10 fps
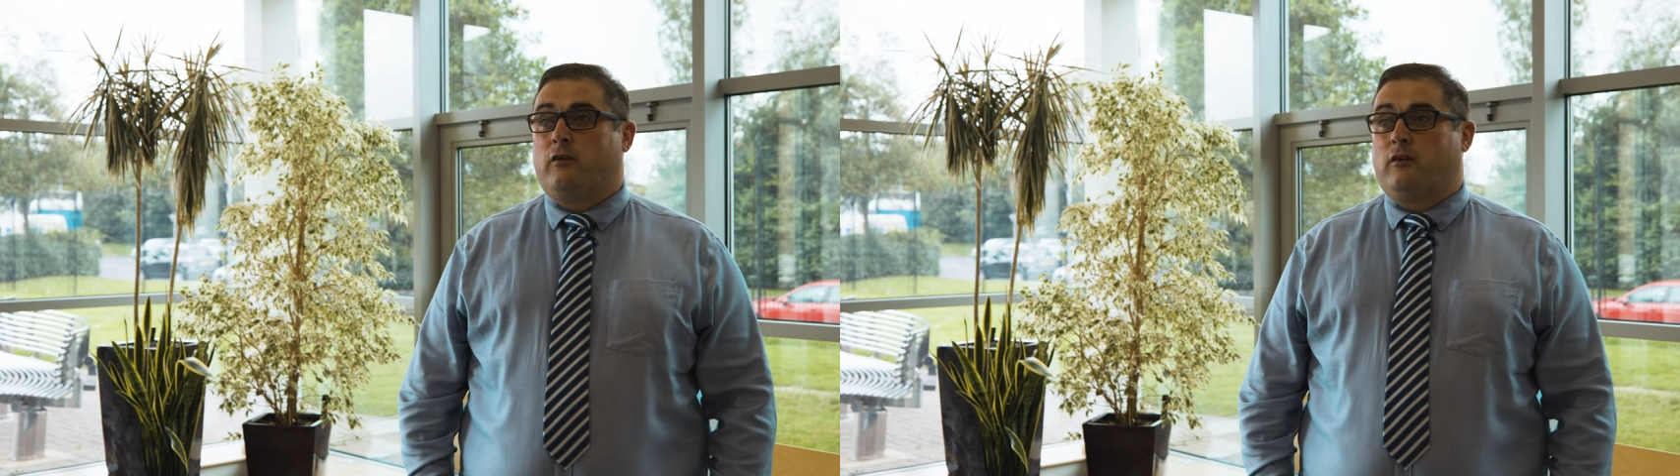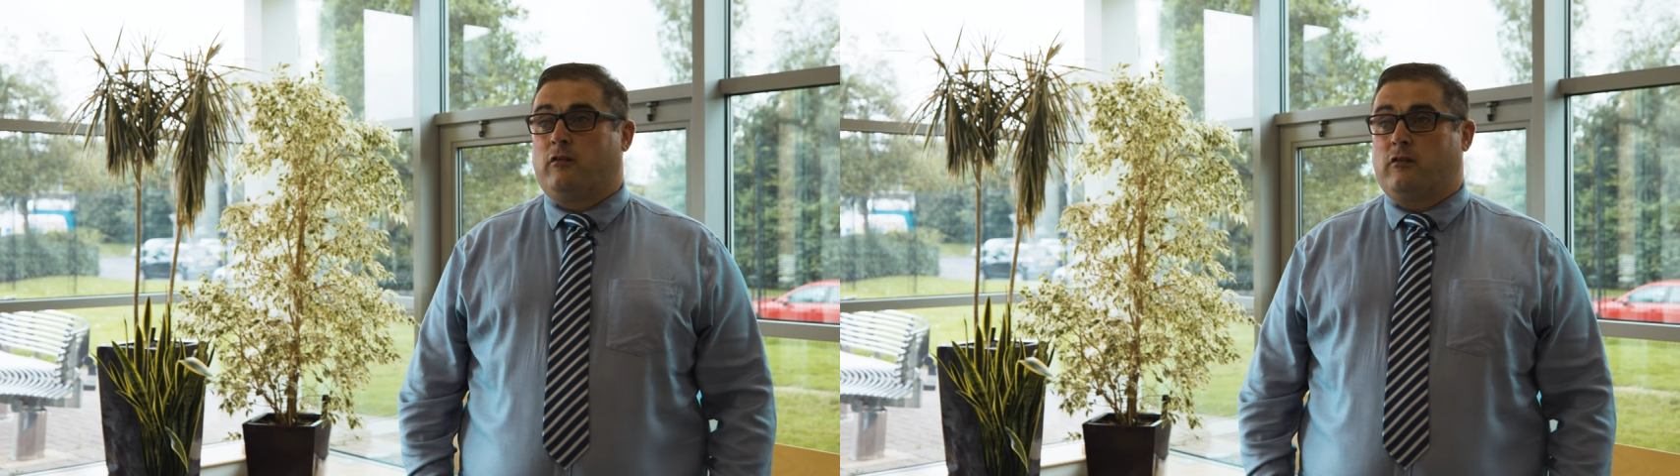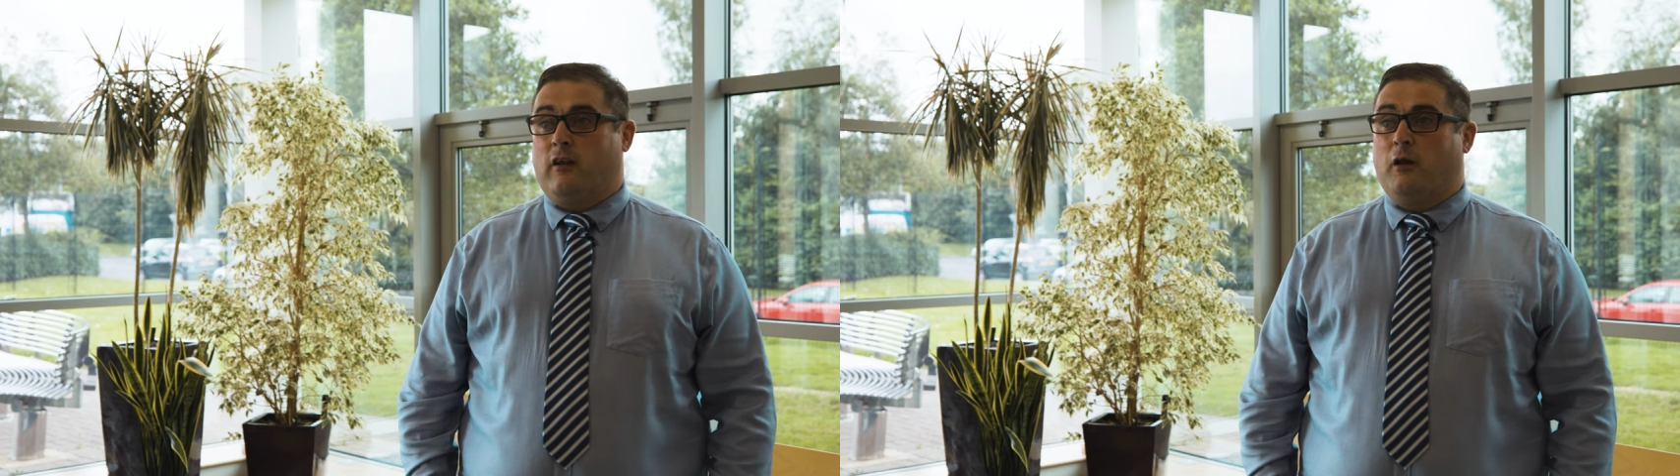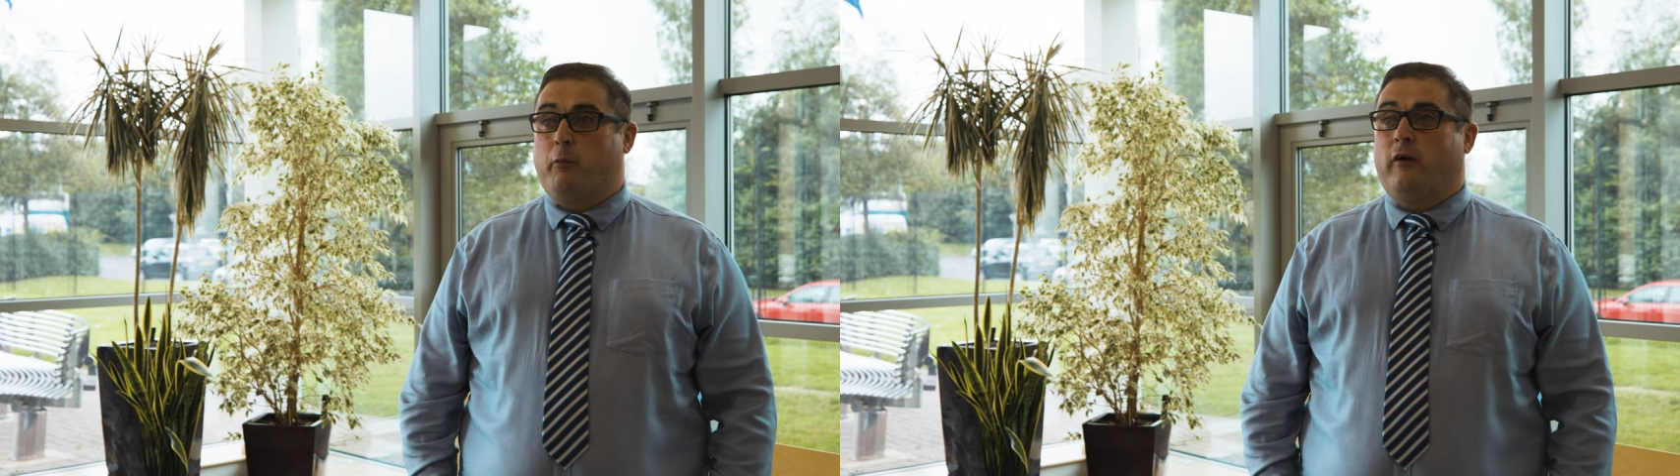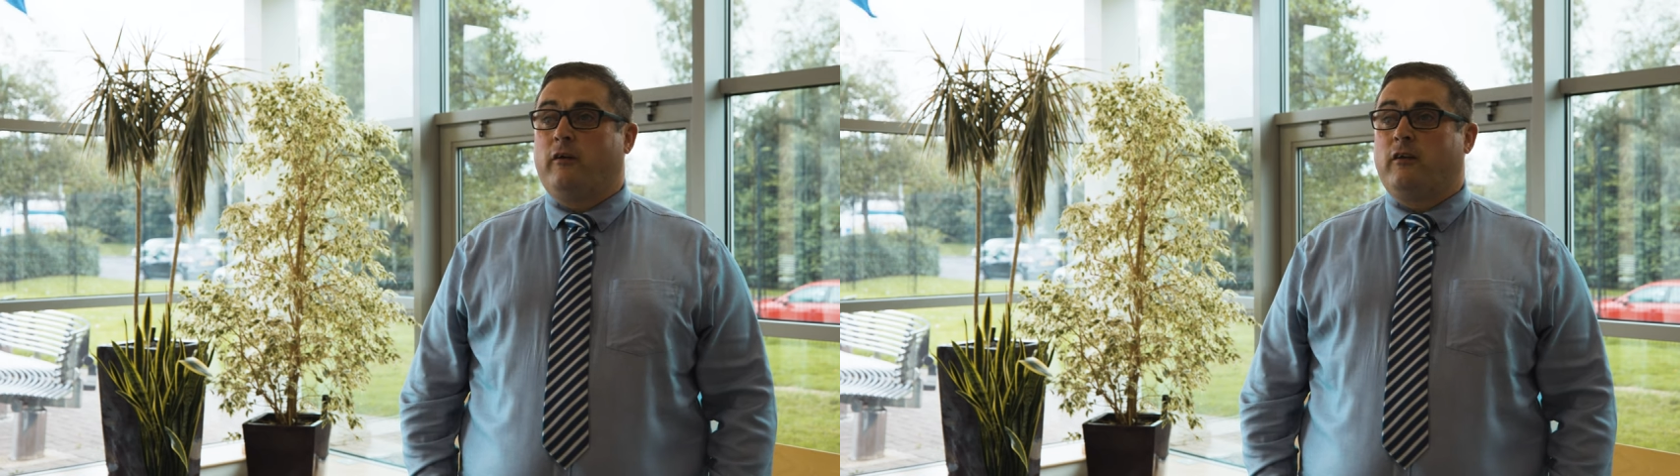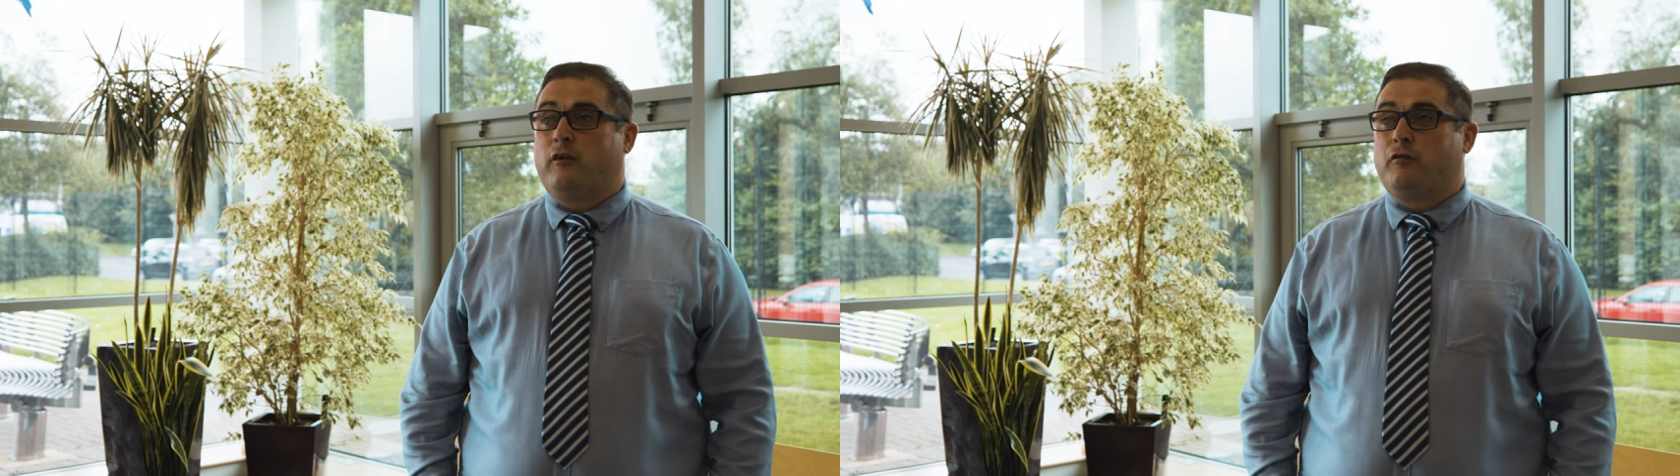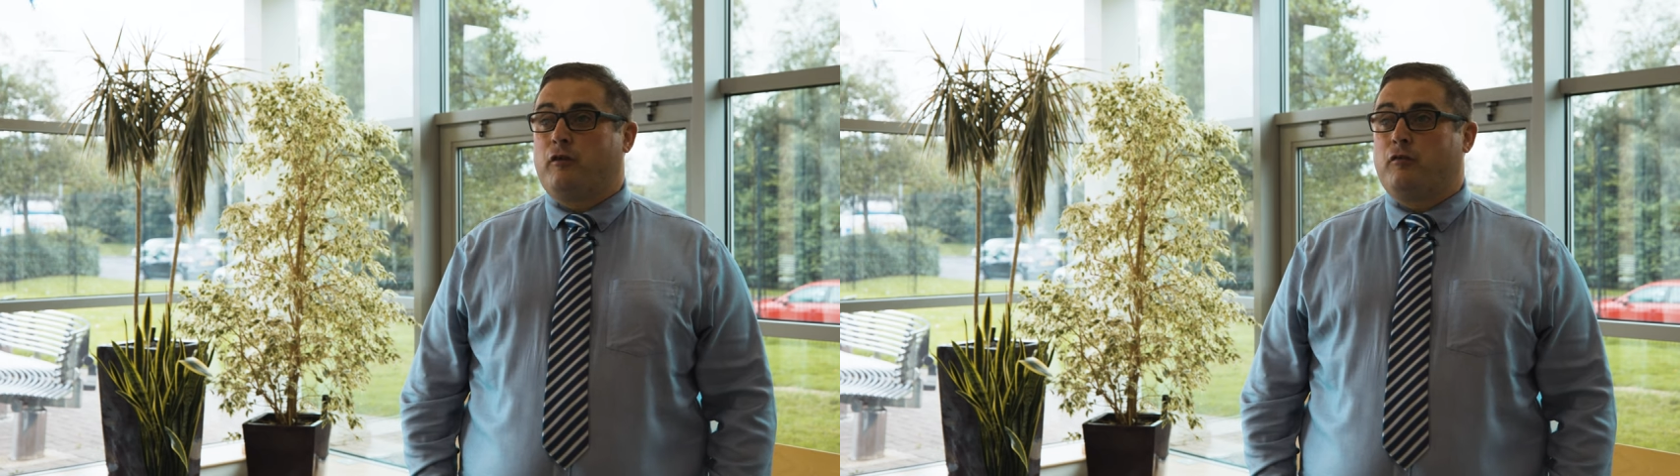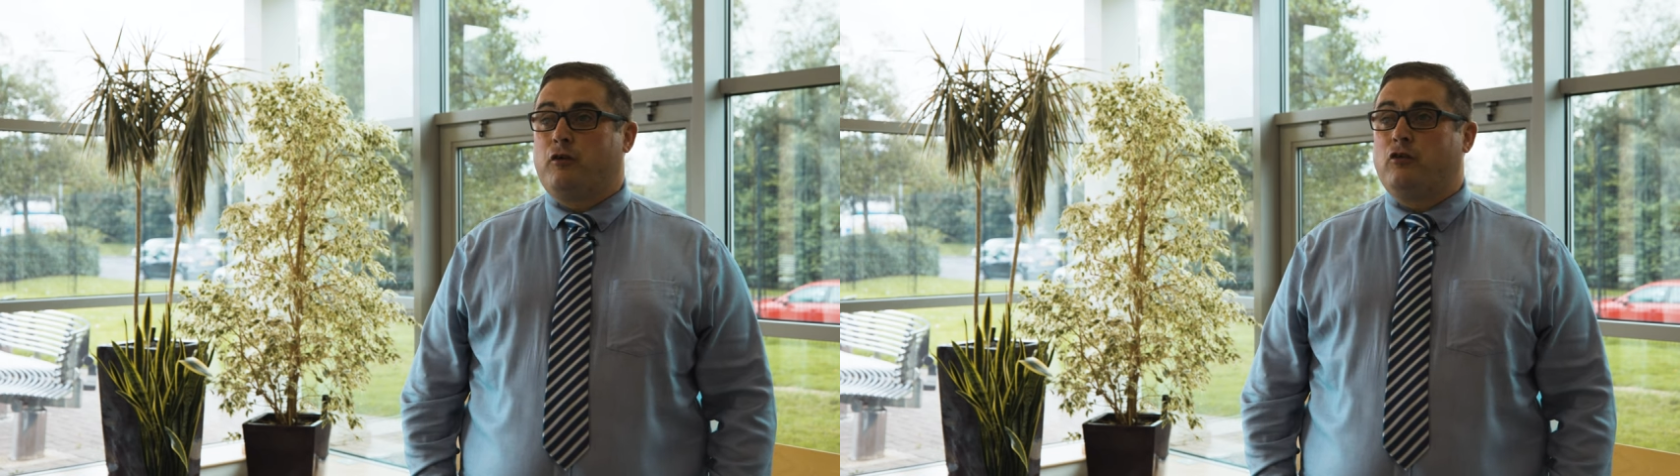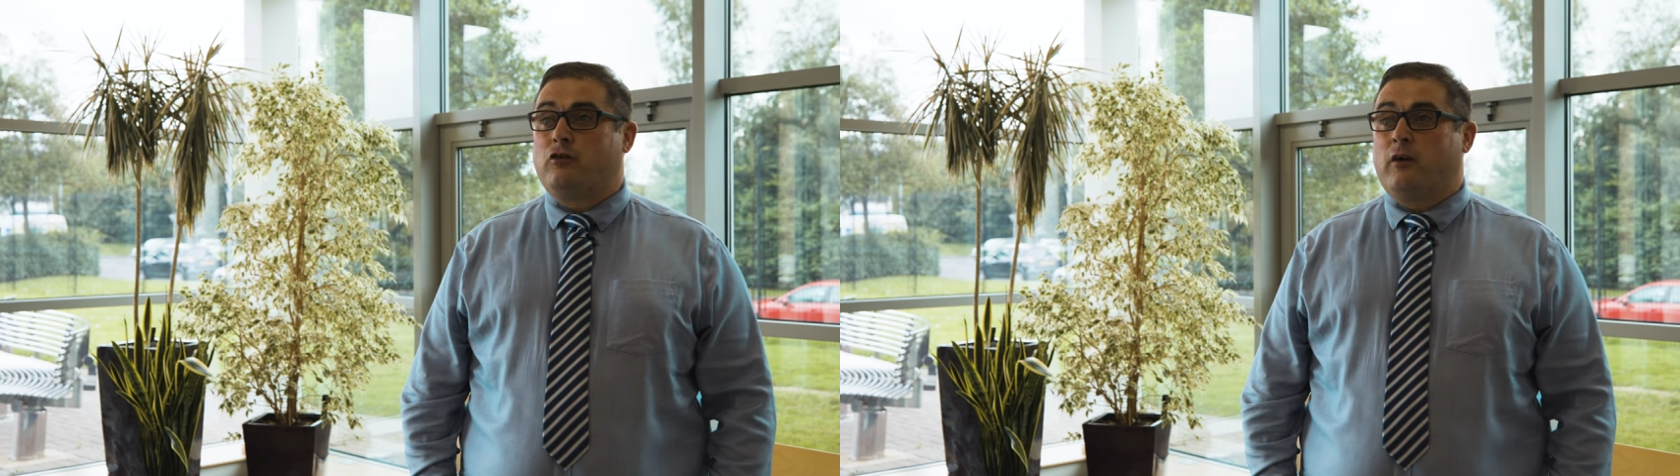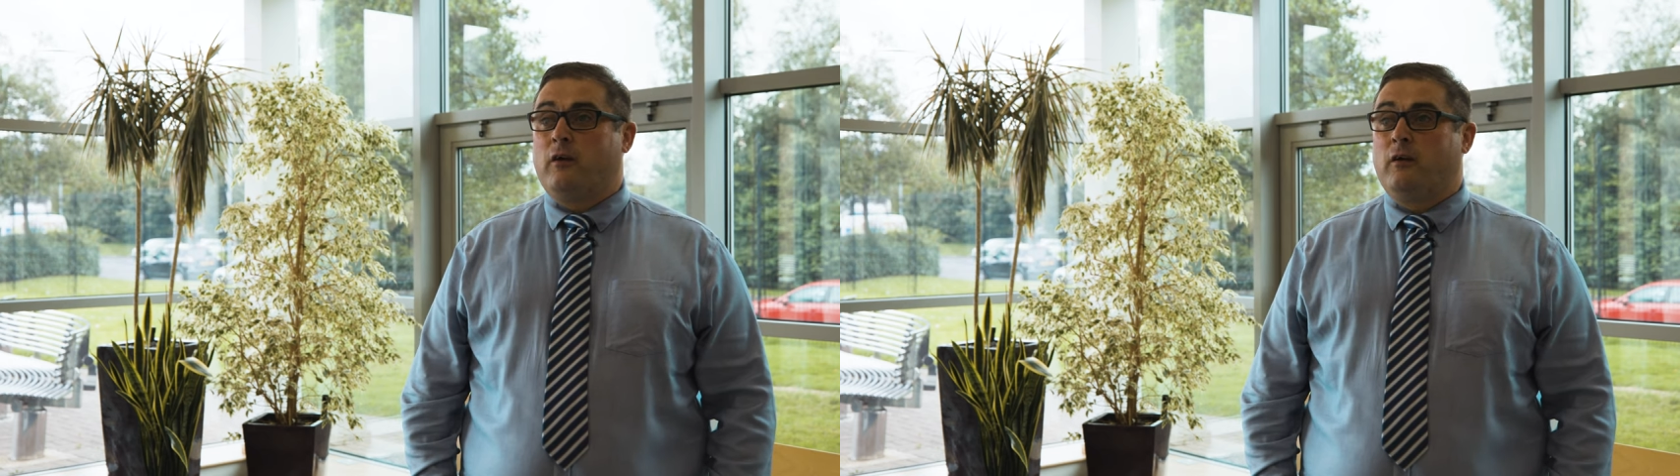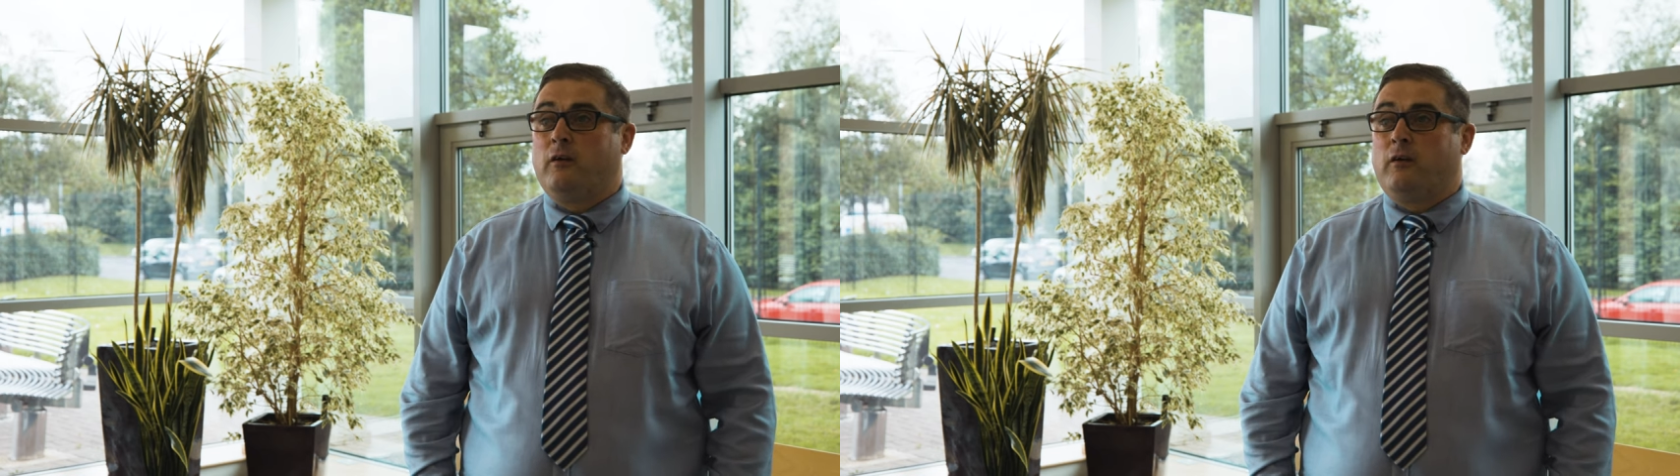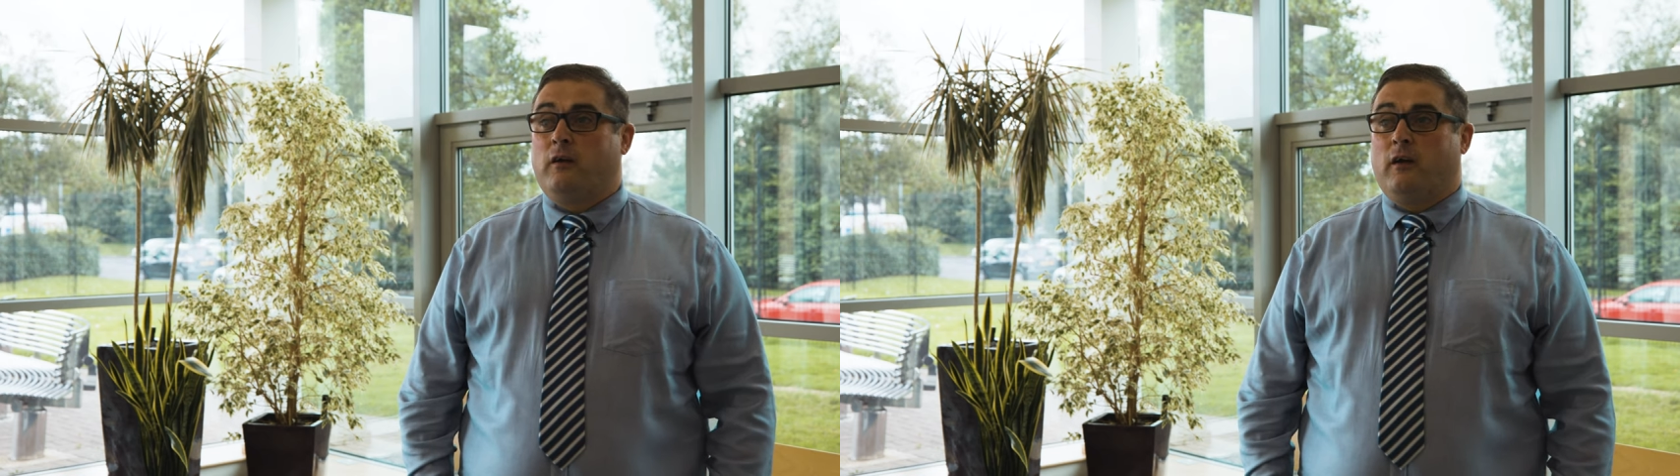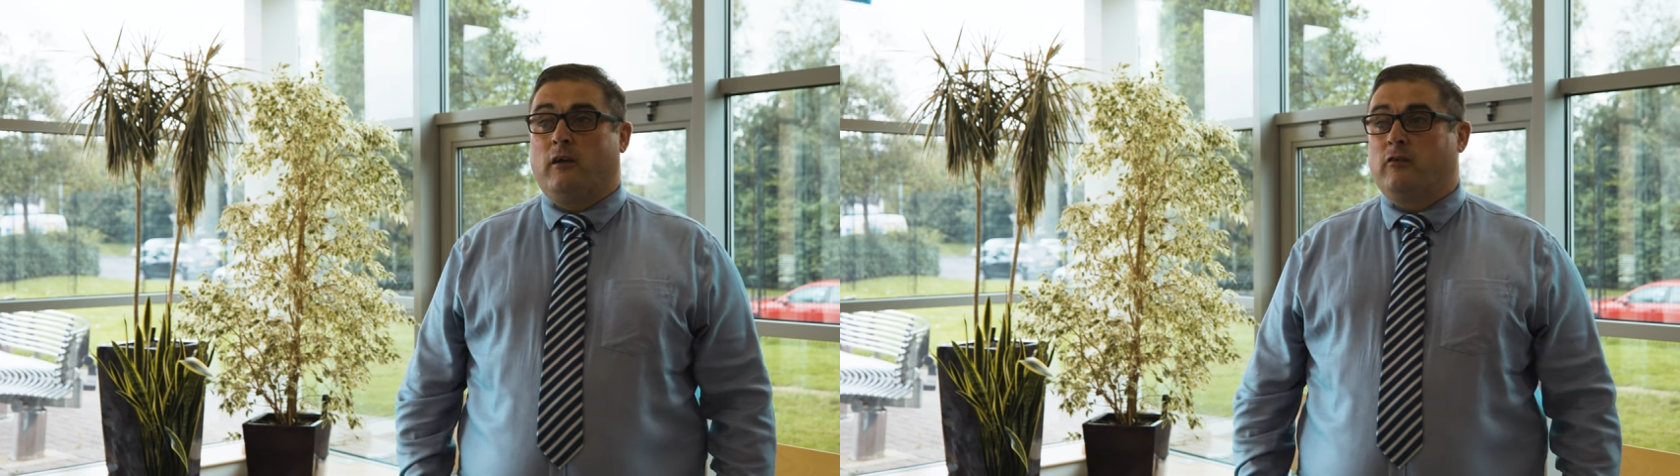the sustainability for the future and